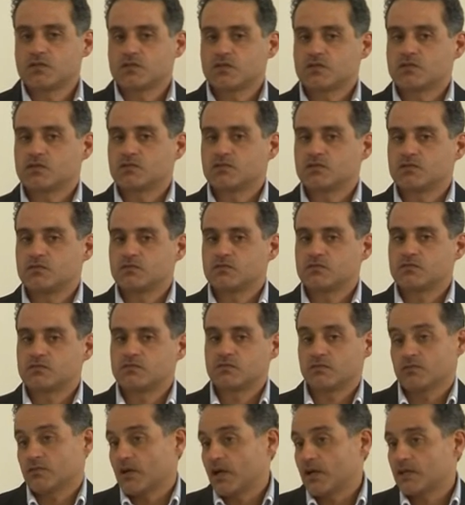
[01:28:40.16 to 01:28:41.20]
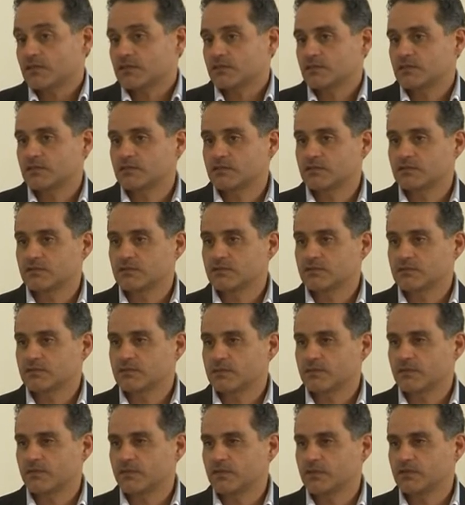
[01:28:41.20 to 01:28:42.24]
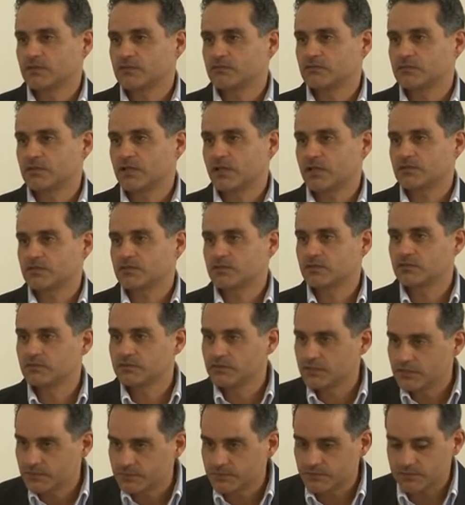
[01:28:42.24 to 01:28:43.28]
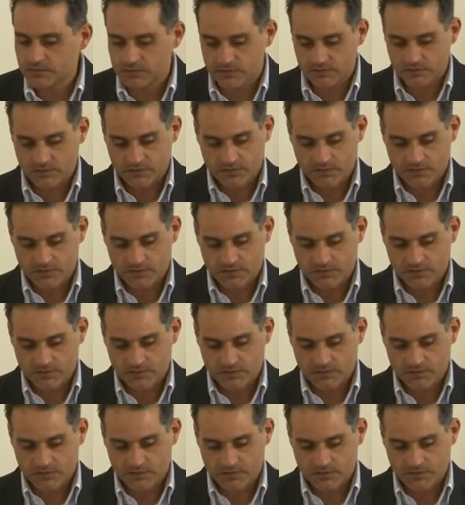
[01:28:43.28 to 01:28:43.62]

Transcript: to, to ask, something you would like to go deeper.